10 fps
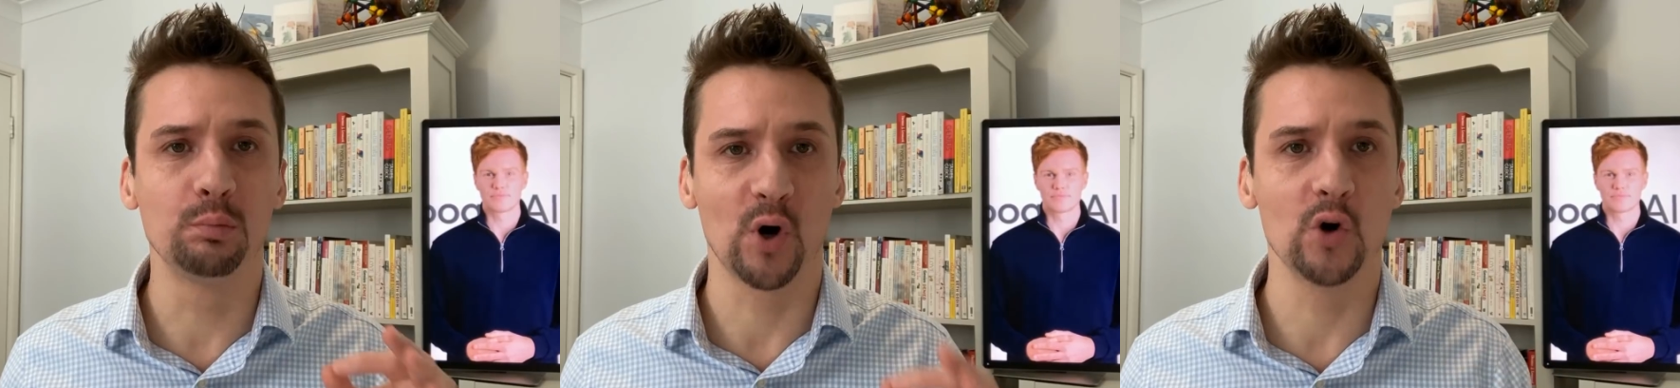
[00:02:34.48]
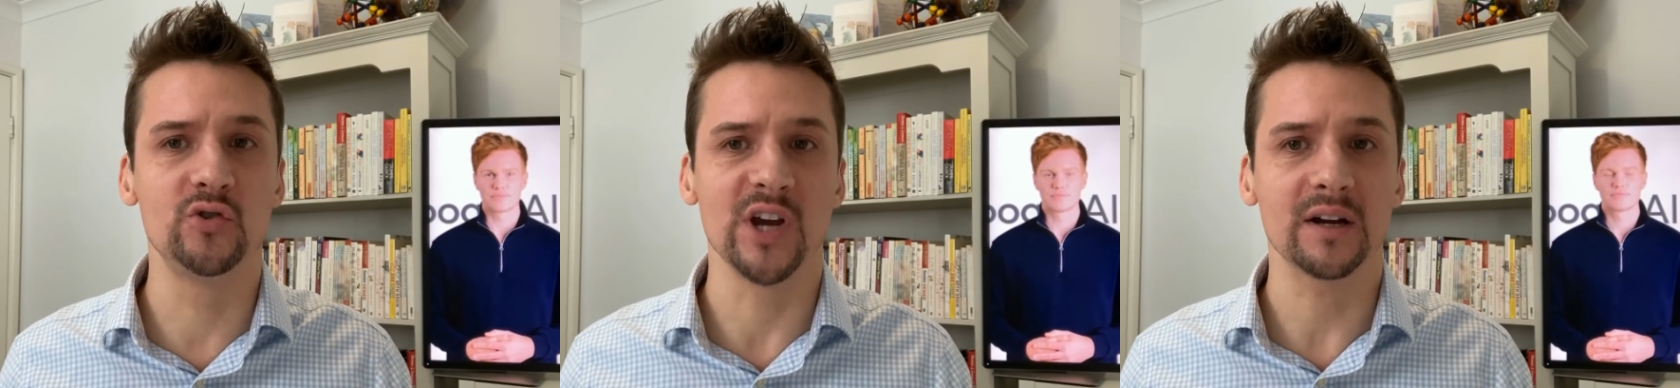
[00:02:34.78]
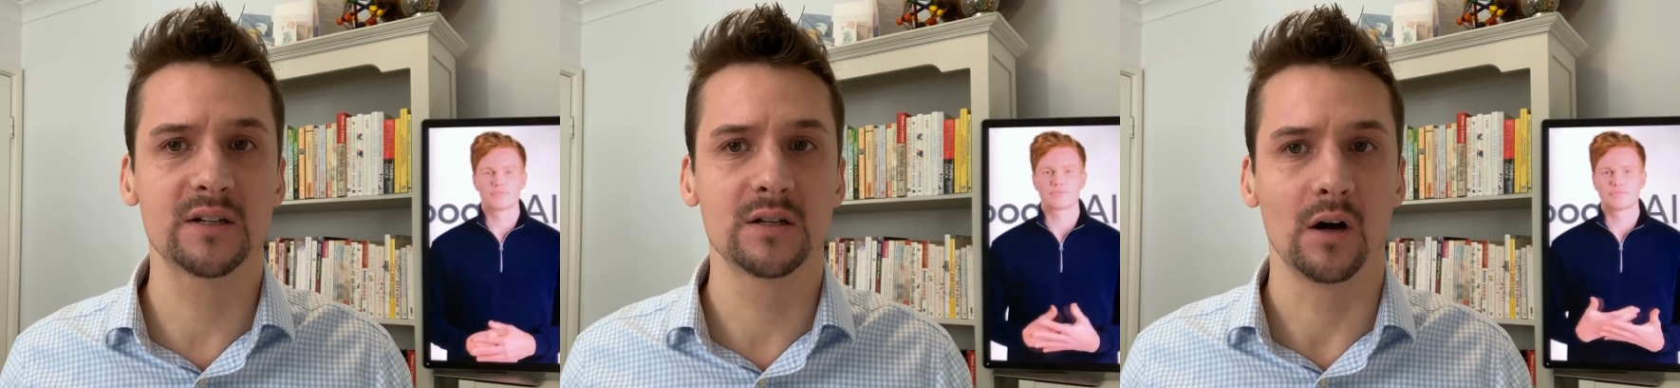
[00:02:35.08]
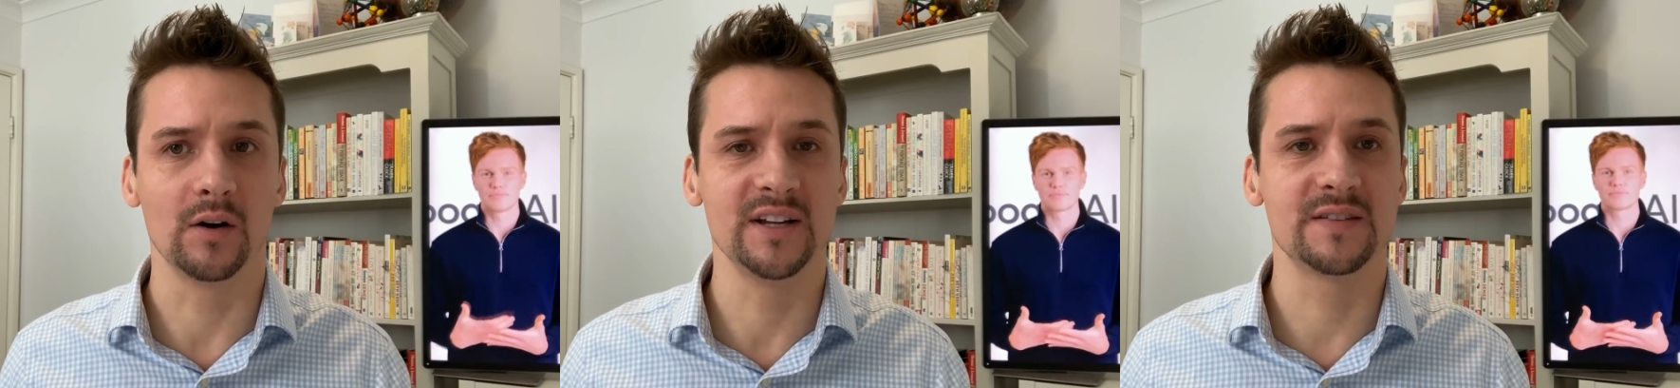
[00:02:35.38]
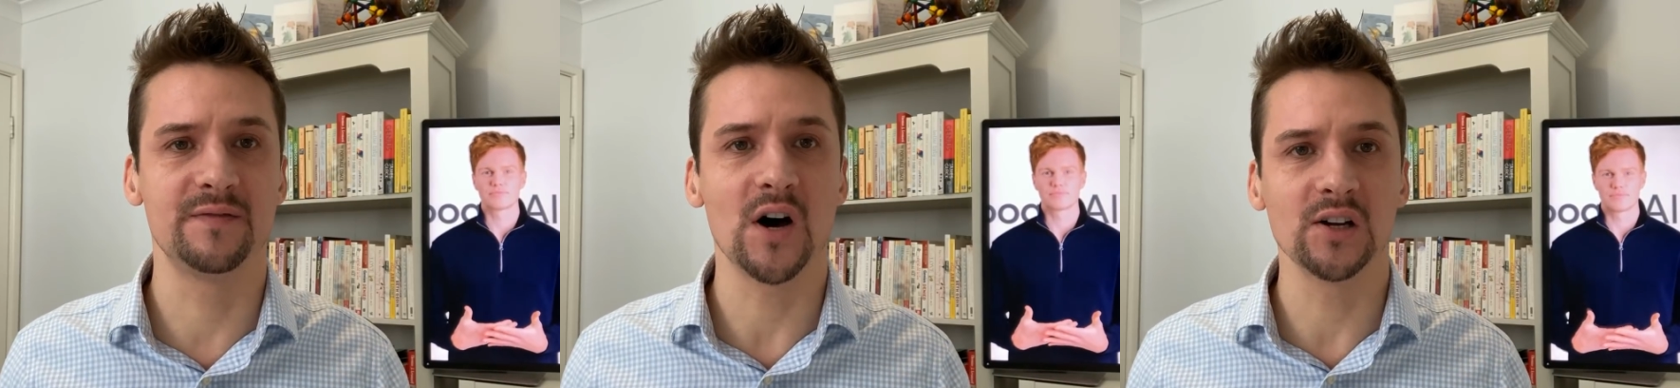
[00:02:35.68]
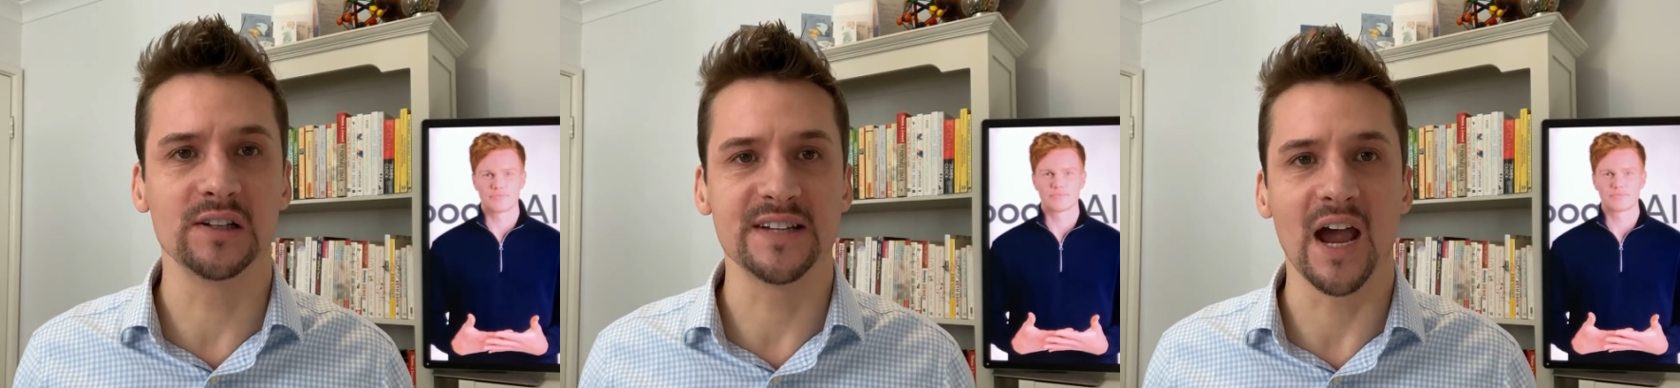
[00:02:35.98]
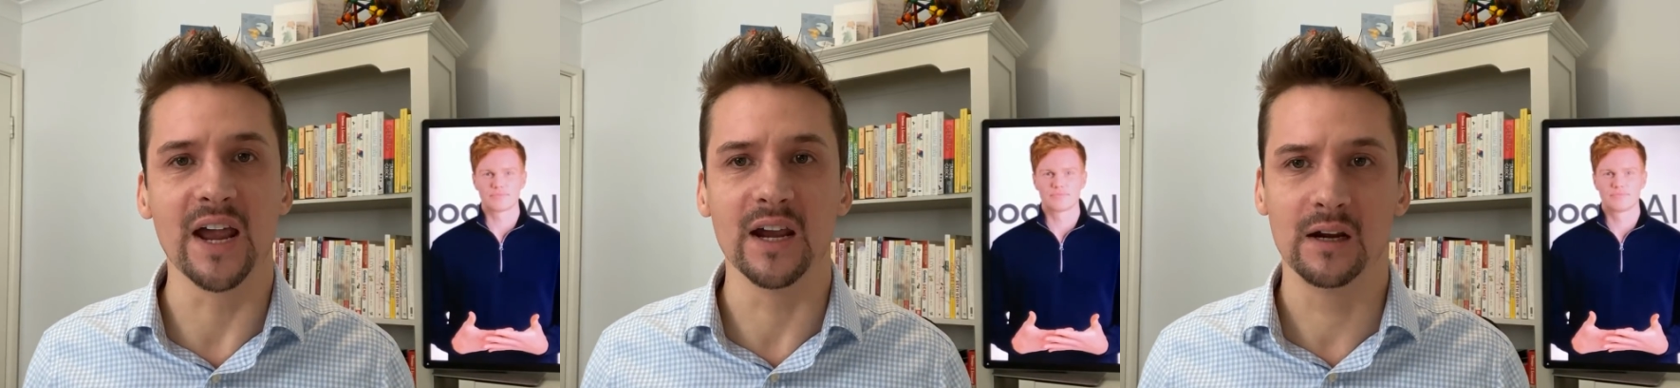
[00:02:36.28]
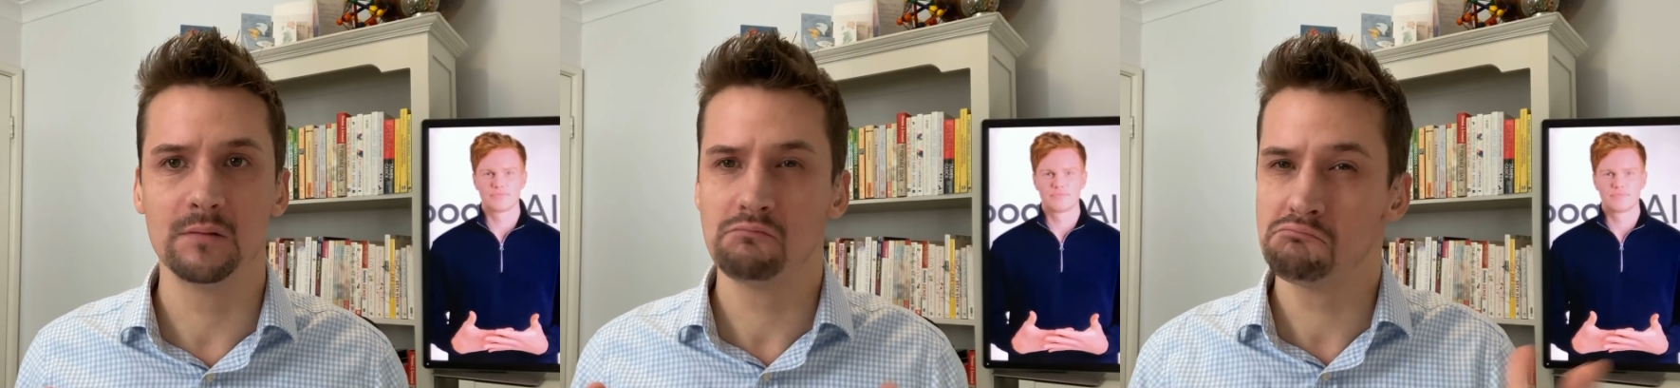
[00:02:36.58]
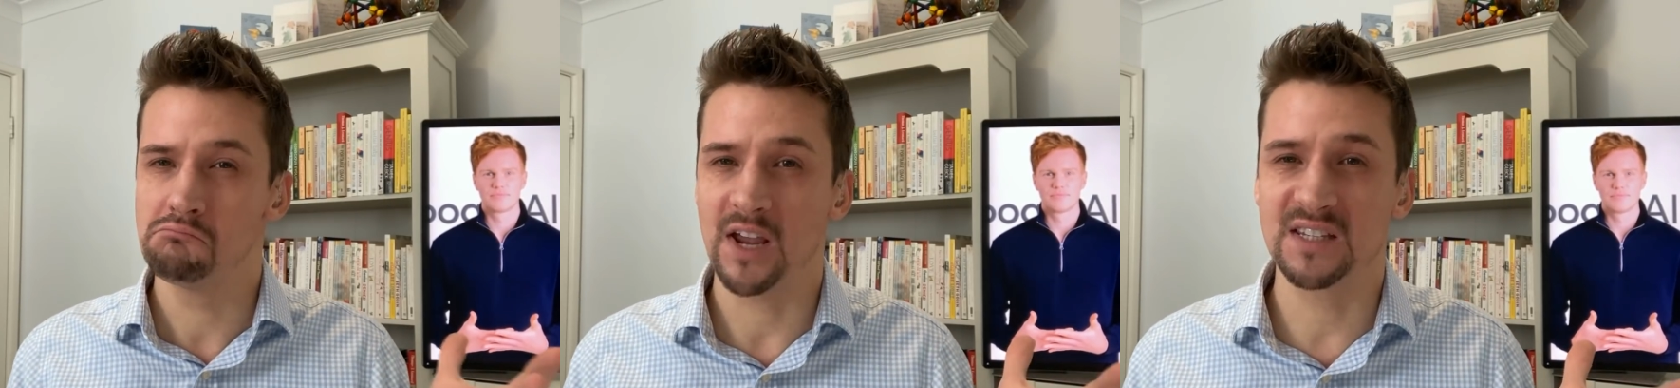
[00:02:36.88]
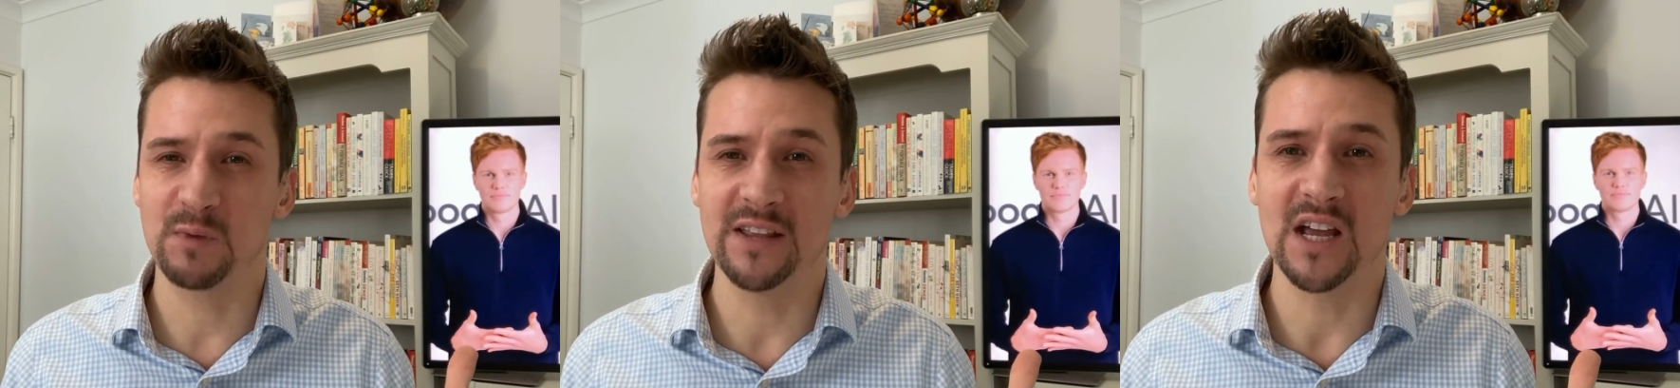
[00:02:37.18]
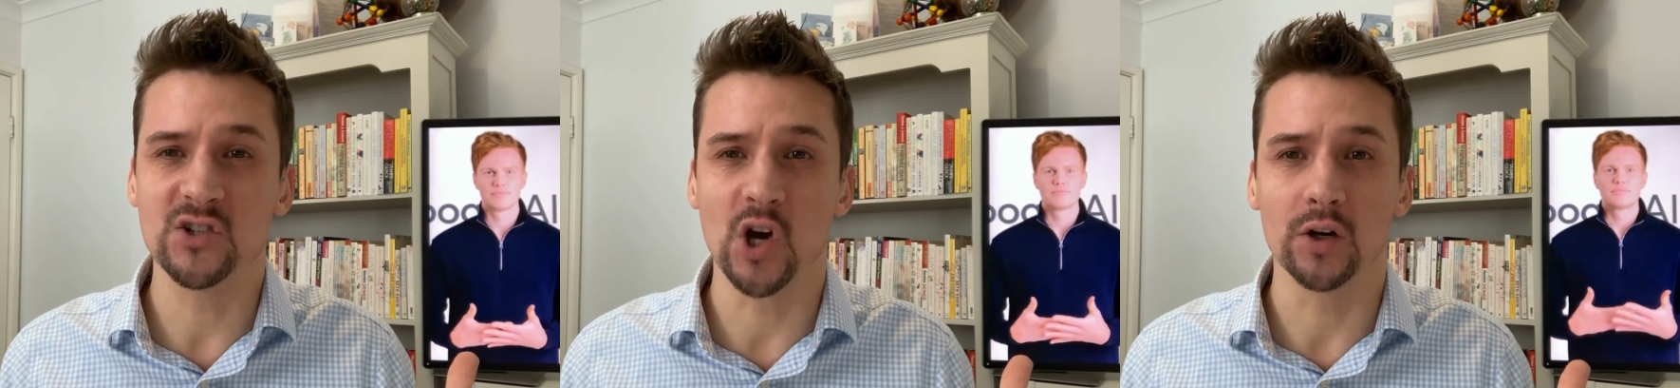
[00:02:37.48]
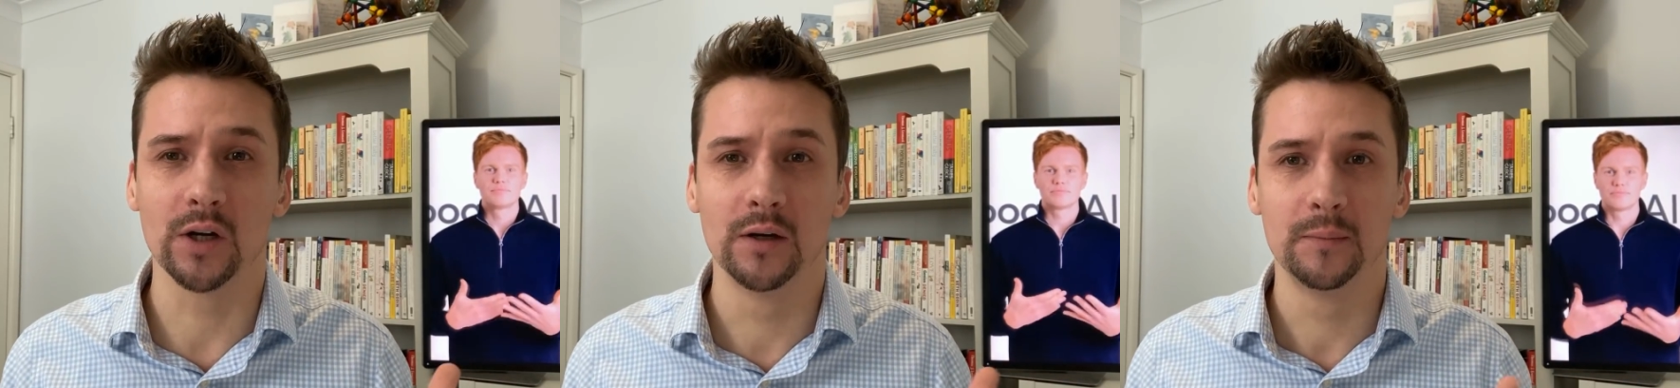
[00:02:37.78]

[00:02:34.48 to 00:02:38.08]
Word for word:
Speaker 1: project on his final day. Explain that joke.